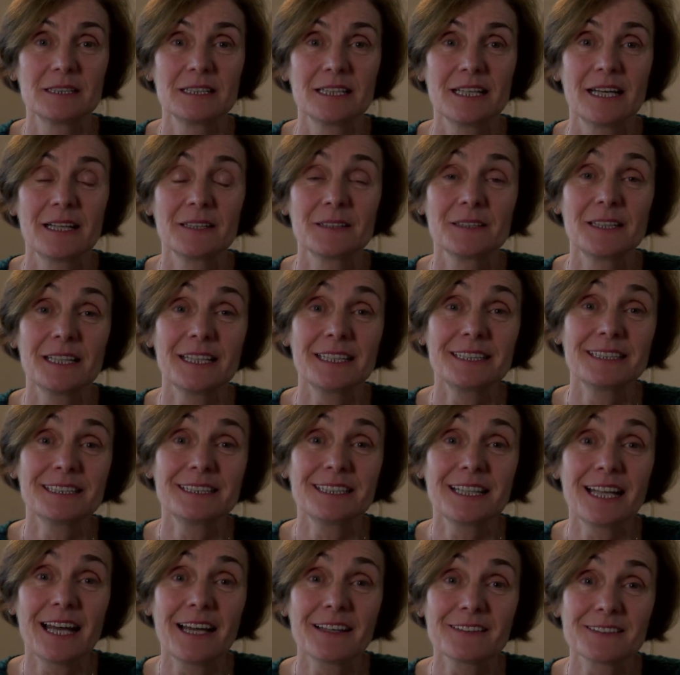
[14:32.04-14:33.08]
And then
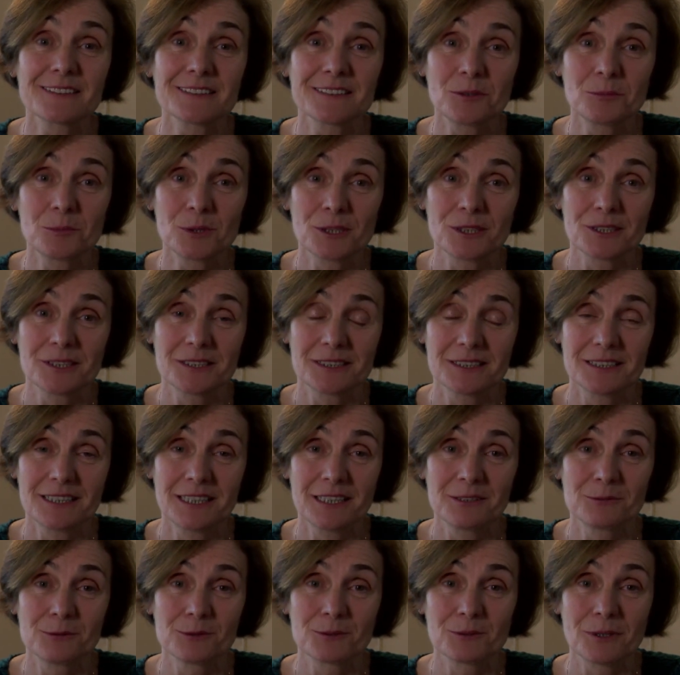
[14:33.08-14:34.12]
last summer,
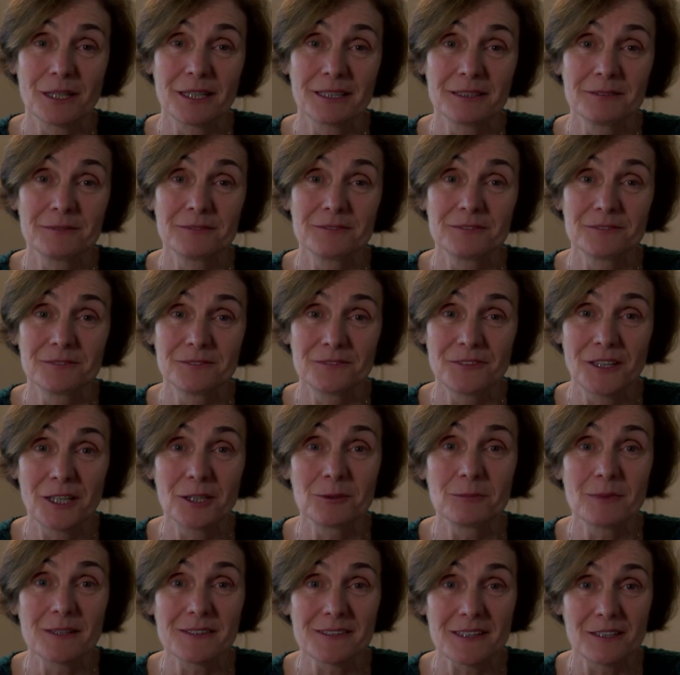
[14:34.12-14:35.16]
I
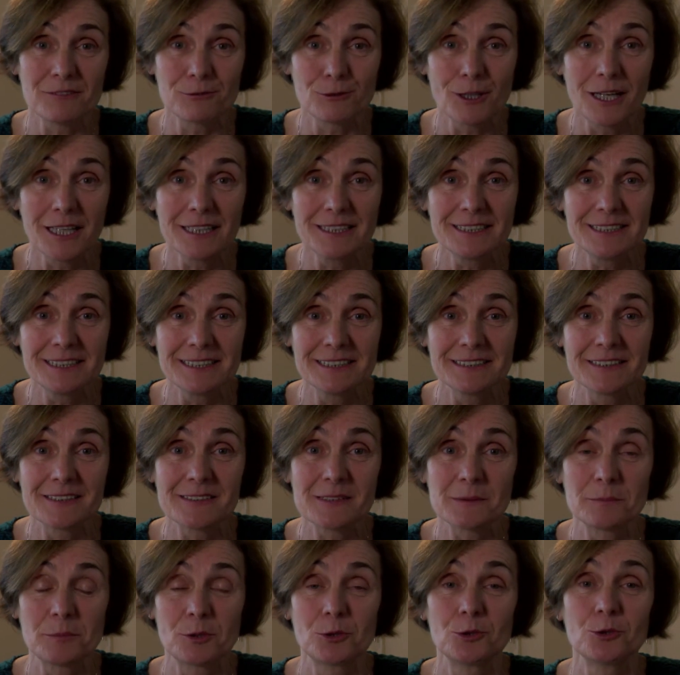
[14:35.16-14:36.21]
found myself writing this
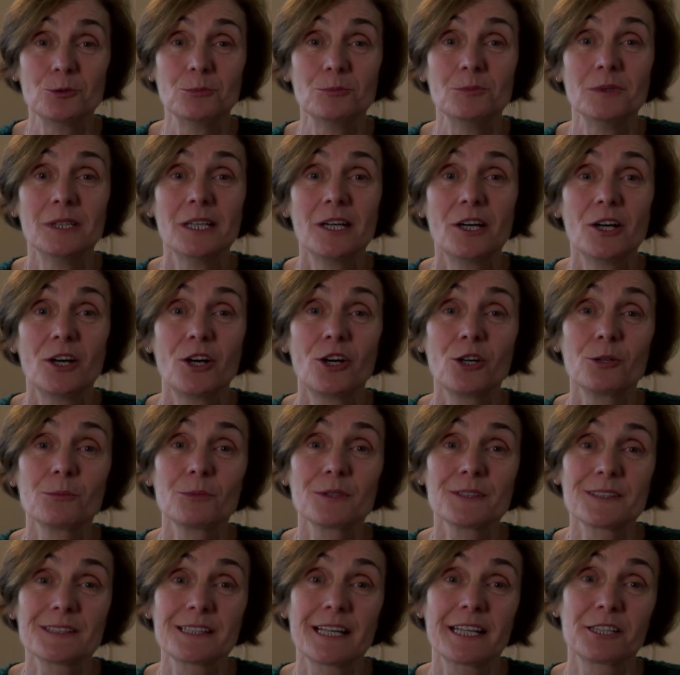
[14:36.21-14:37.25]
poem,
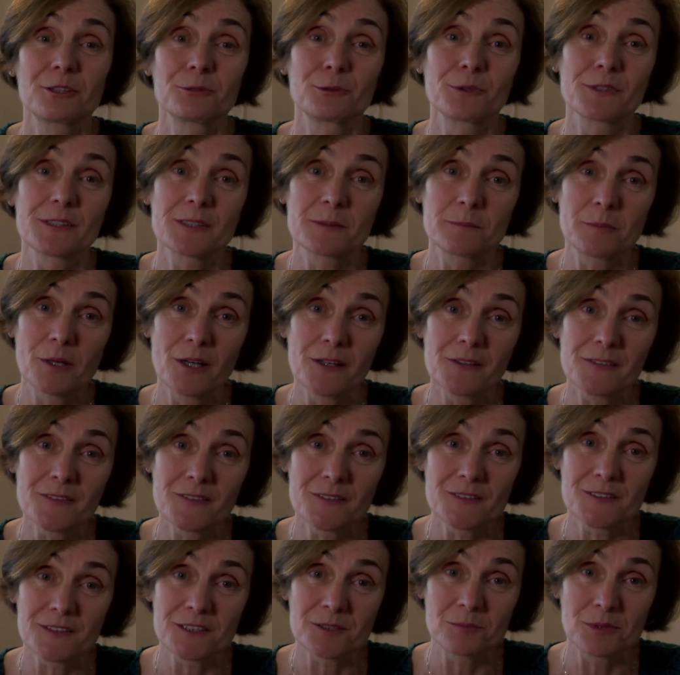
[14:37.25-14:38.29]
almost like a
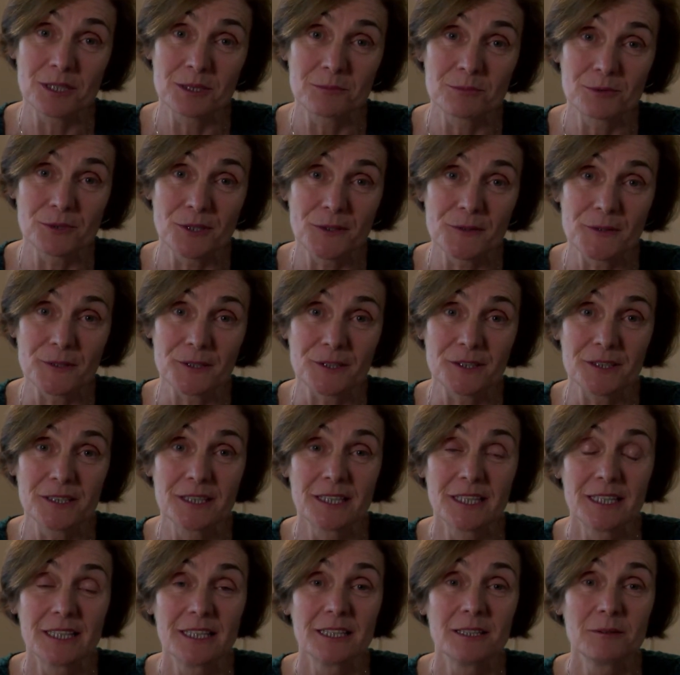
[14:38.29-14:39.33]
response to my brother,
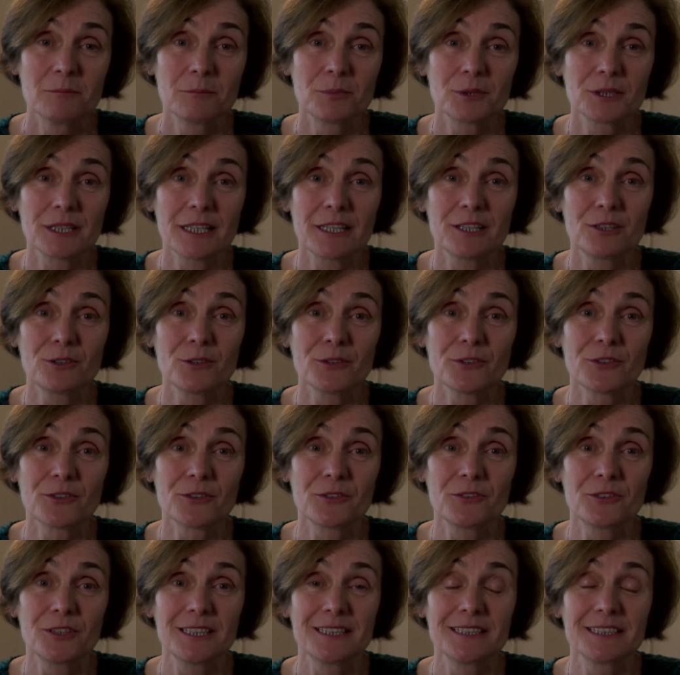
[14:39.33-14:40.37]
but I also
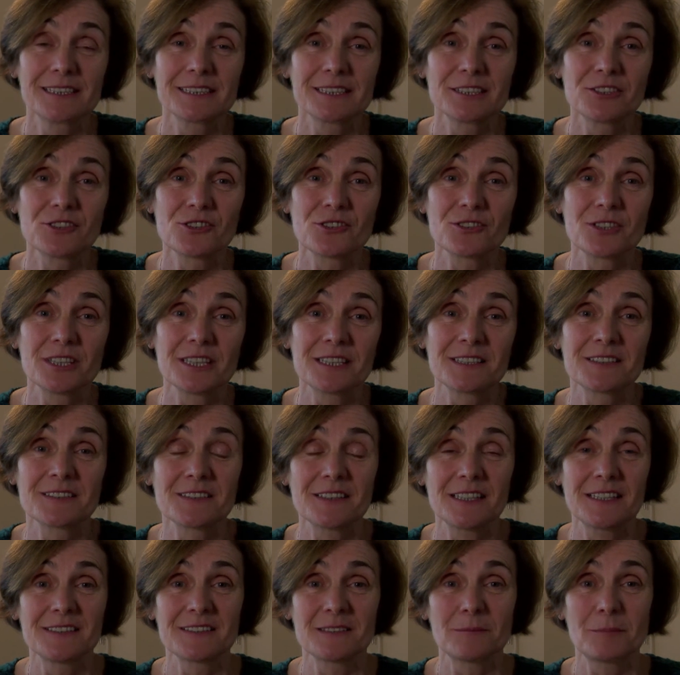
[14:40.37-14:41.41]
feel that
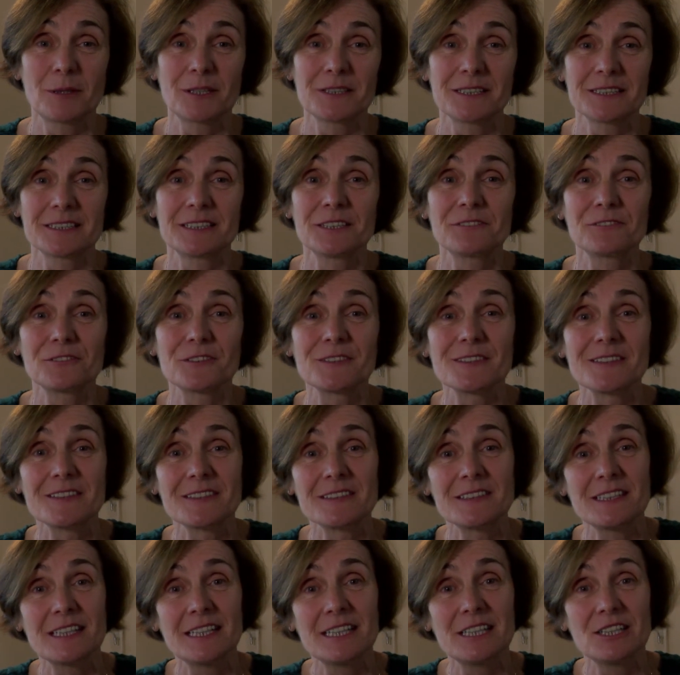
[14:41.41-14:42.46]
it's about a different
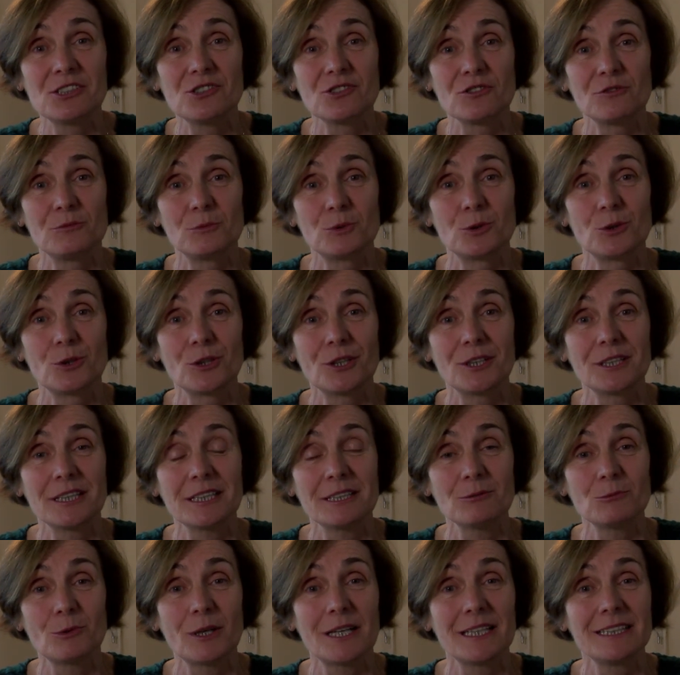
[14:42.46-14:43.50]
stage of
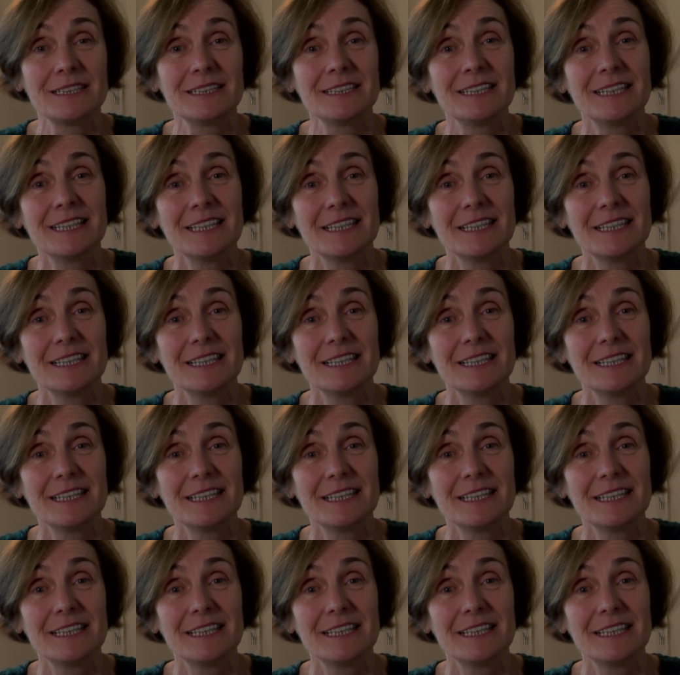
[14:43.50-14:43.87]
mourning when